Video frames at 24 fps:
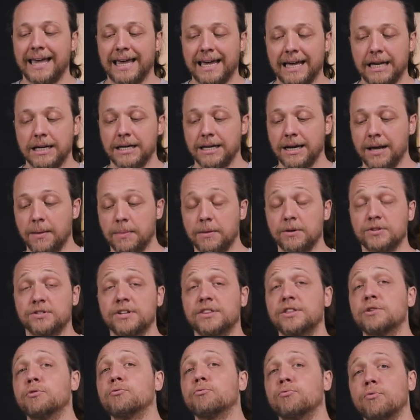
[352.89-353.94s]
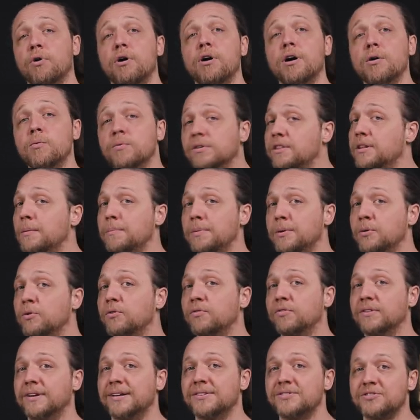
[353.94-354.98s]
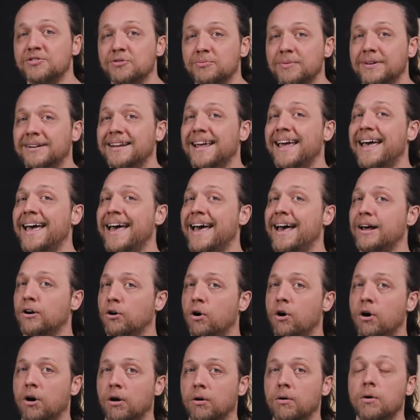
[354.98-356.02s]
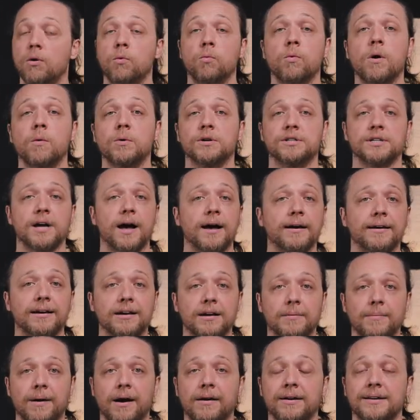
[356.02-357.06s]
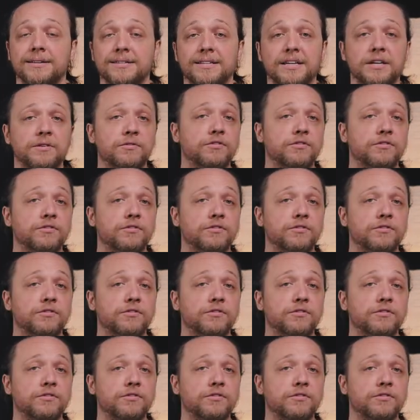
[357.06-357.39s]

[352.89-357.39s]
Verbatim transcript: And there's nothing wrong with a beautiful instrument at all. What we're talking about is